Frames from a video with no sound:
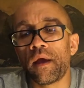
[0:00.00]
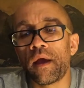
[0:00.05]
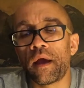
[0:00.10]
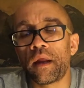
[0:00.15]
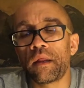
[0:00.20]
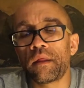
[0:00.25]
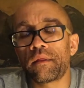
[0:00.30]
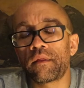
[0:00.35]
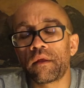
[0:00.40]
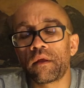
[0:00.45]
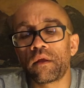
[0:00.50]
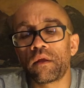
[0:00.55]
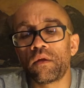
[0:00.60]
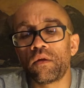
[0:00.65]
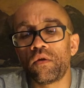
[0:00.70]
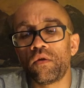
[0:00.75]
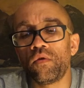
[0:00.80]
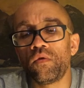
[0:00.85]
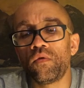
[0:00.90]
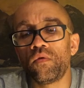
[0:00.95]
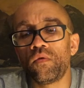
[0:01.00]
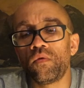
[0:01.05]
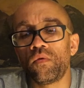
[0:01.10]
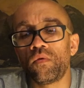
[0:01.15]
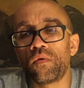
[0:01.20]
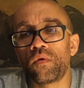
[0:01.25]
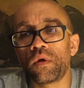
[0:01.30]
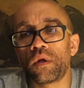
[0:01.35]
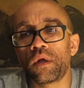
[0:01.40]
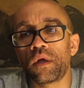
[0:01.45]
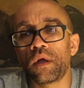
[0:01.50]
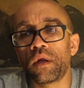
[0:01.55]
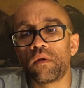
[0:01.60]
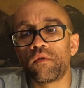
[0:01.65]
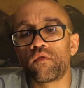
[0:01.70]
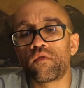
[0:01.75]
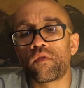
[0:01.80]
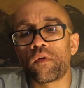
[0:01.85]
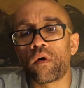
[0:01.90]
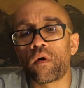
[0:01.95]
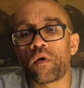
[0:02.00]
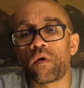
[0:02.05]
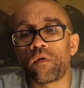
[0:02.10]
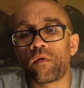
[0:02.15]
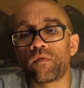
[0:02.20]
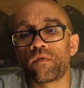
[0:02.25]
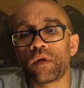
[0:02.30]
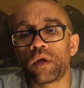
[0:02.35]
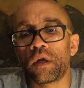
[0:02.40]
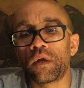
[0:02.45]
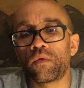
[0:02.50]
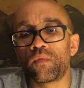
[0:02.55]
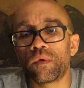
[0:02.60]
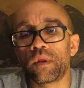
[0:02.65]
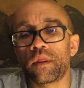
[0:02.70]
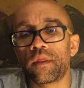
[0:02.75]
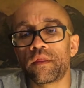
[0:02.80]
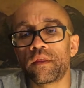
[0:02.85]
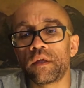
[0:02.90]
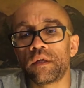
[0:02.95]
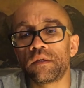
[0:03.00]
anything you get involved in with